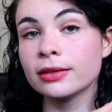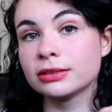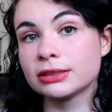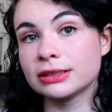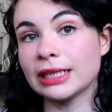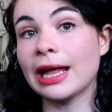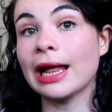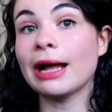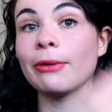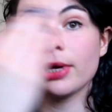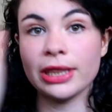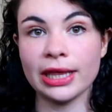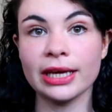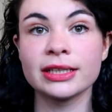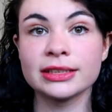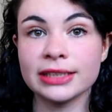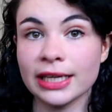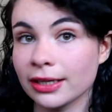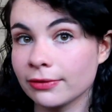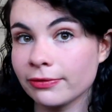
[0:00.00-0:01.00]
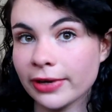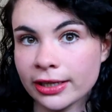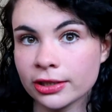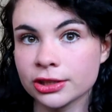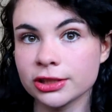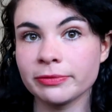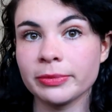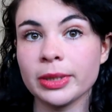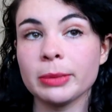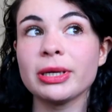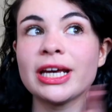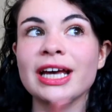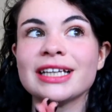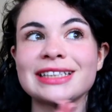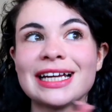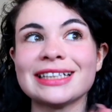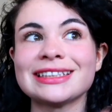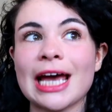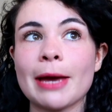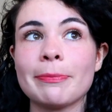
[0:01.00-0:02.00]
so that way they could take advantage of me, because
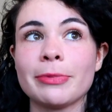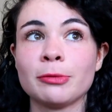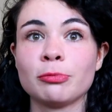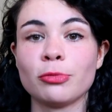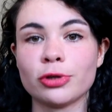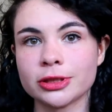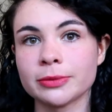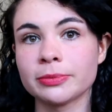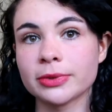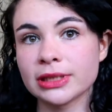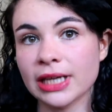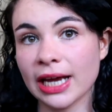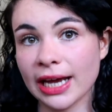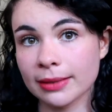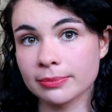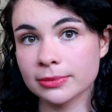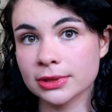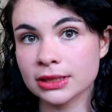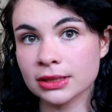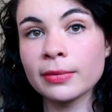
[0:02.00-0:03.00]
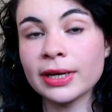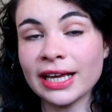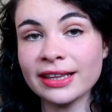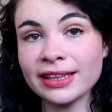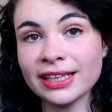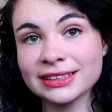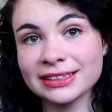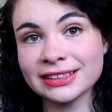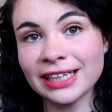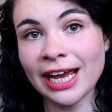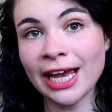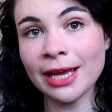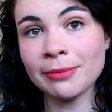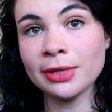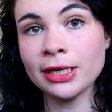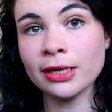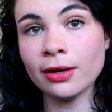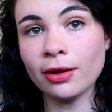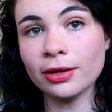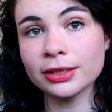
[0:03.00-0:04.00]
that's happened multiple times. But at this time,
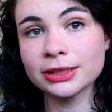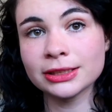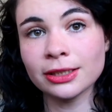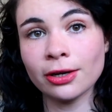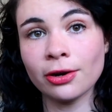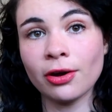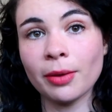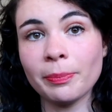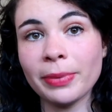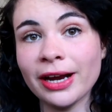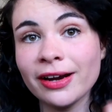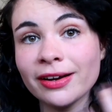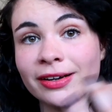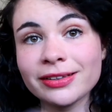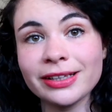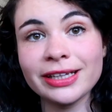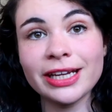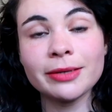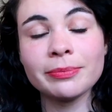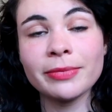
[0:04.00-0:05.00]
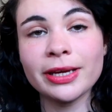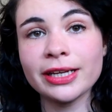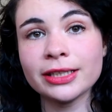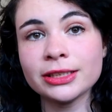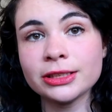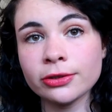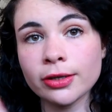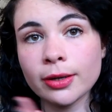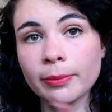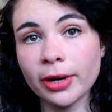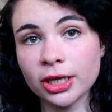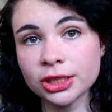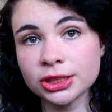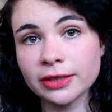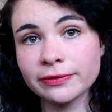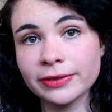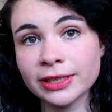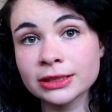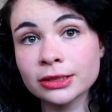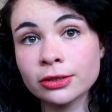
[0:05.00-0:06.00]
he also apparently admitted to a bunch
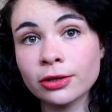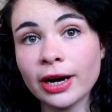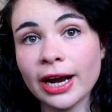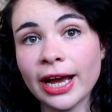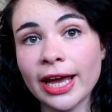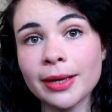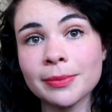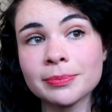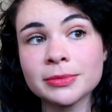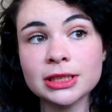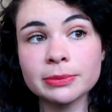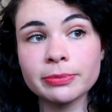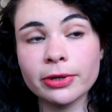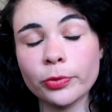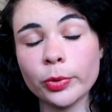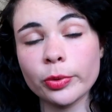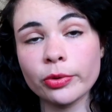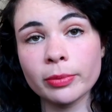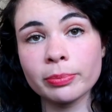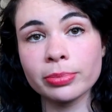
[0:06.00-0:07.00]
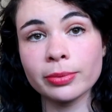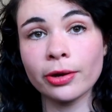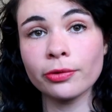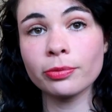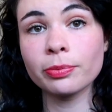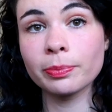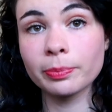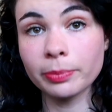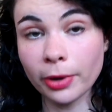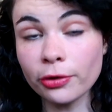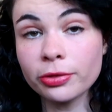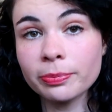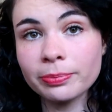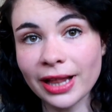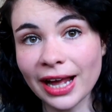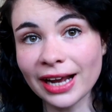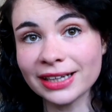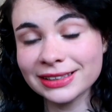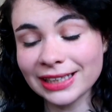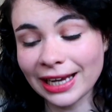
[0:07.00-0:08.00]
of his crimes, but we were both
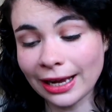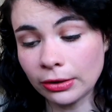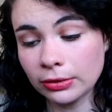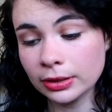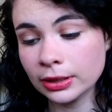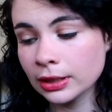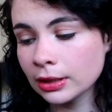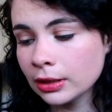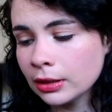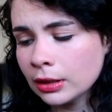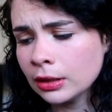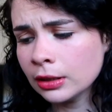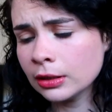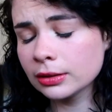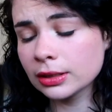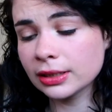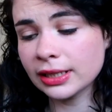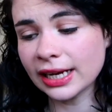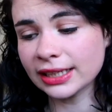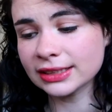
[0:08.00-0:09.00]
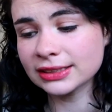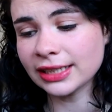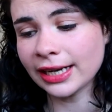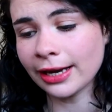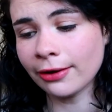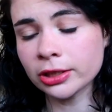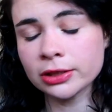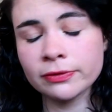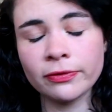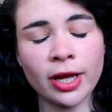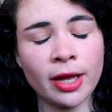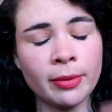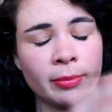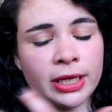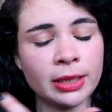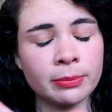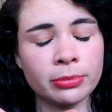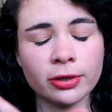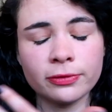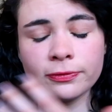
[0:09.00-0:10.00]
blacked out. The next day I was
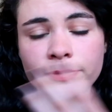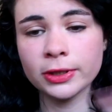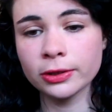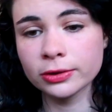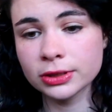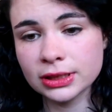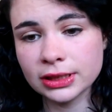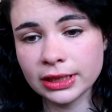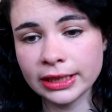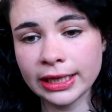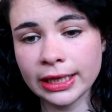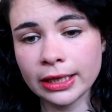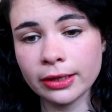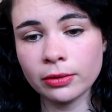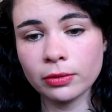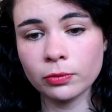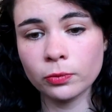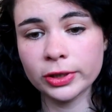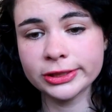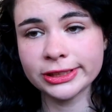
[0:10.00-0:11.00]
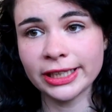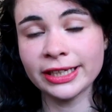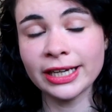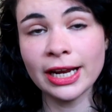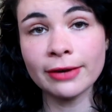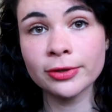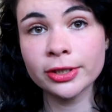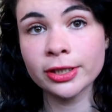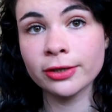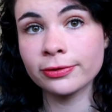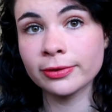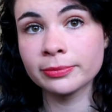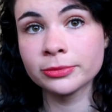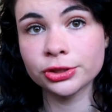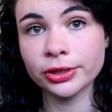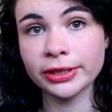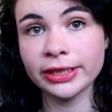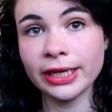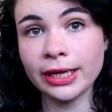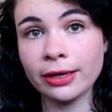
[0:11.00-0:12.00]
vomiting profusely, which I never do from
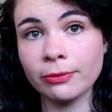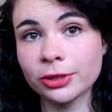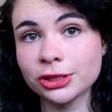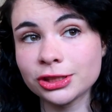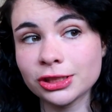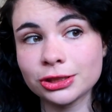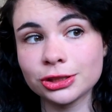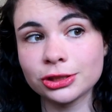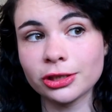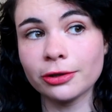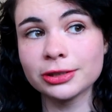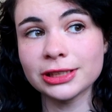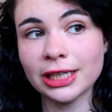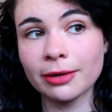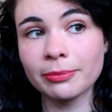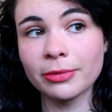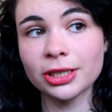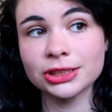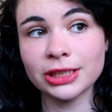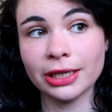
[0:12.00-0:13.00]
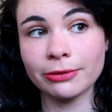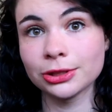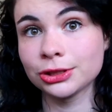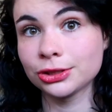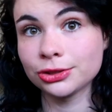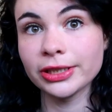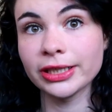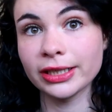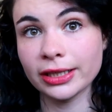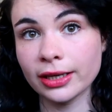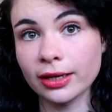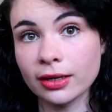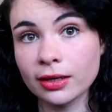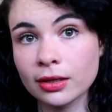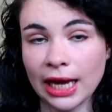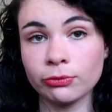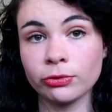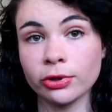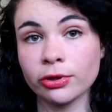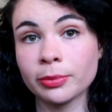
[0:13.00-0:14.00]
drinking, which just shows how much I was drinking.
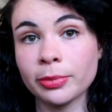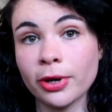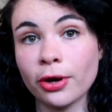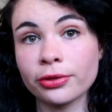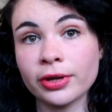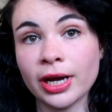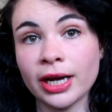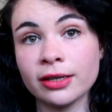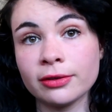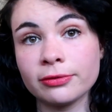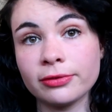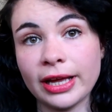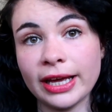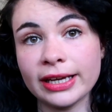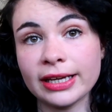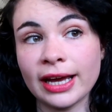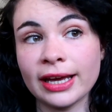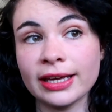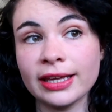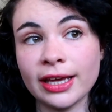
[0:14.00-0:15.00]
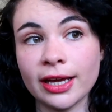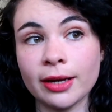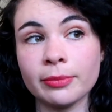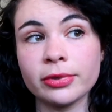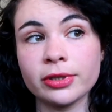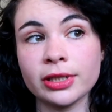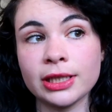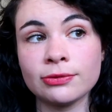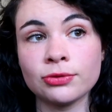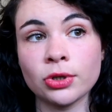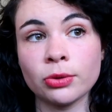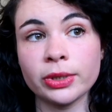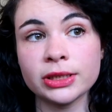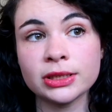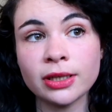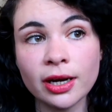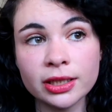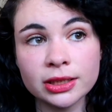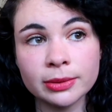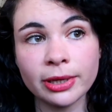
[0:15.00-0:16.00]
And we were both kind of like, I can't believe what we
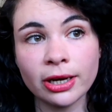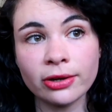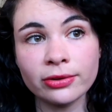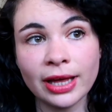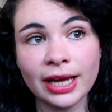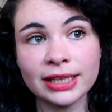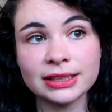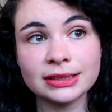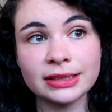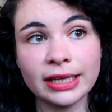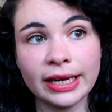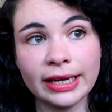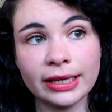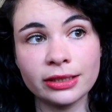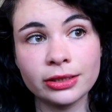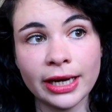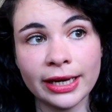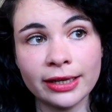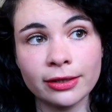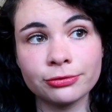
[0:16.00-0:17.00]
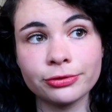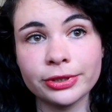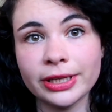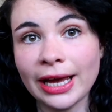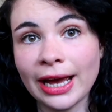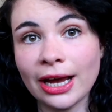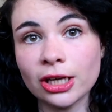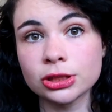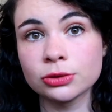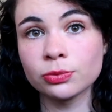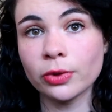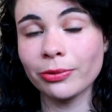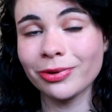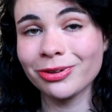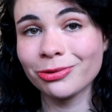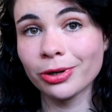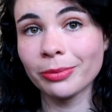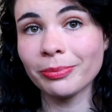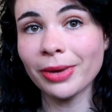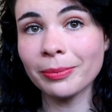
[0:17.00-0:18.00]
talked about last night, and kind of rehashed what
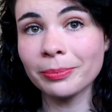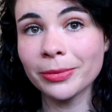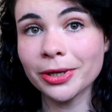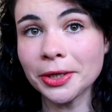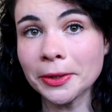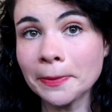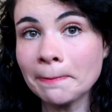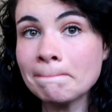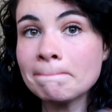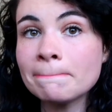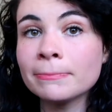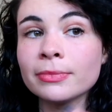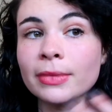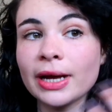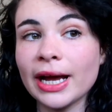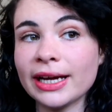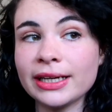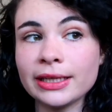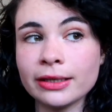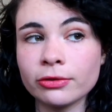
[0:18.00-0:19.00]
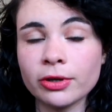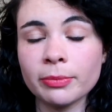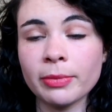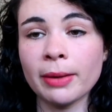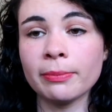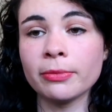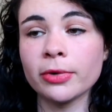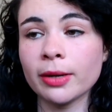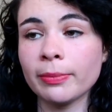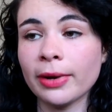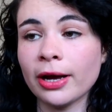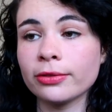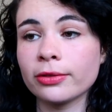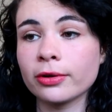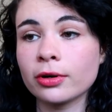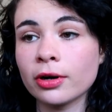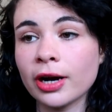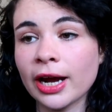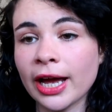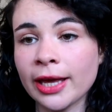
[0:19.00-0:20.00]
we remember. I didn't remember about the
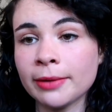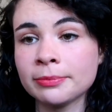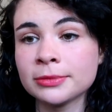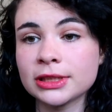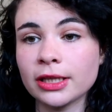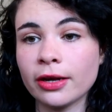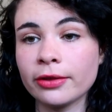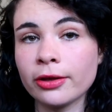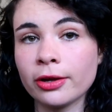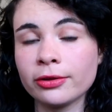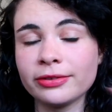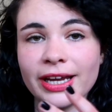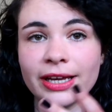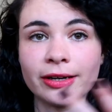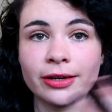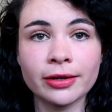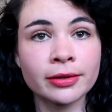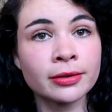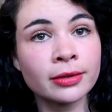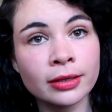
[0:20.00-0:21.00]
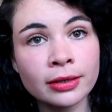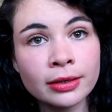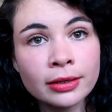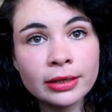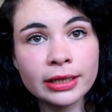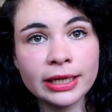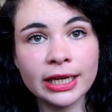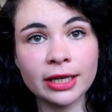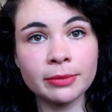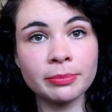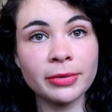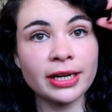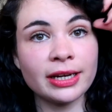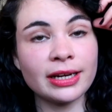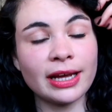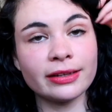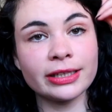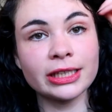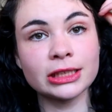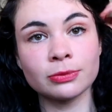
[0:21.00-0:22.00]
crimes, although later he admitted
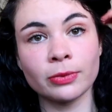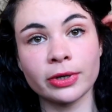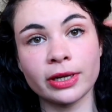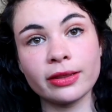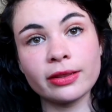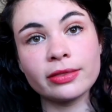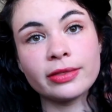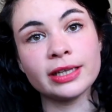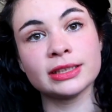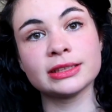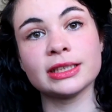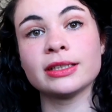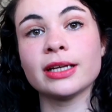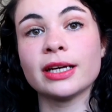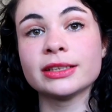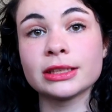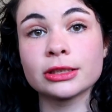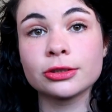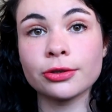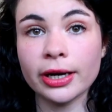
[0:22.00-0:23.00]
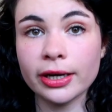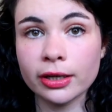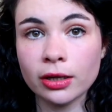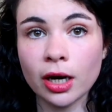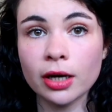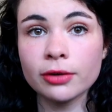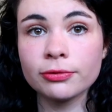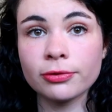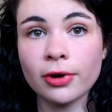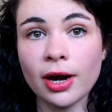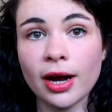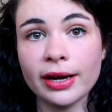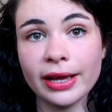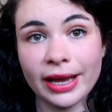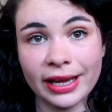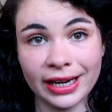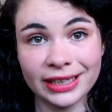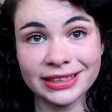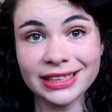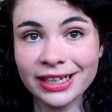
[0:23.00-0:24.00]
at least one of the things he does is credit card fraud
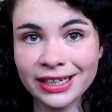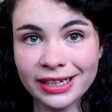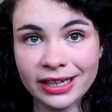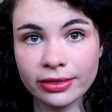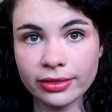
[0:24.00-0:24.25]
and identity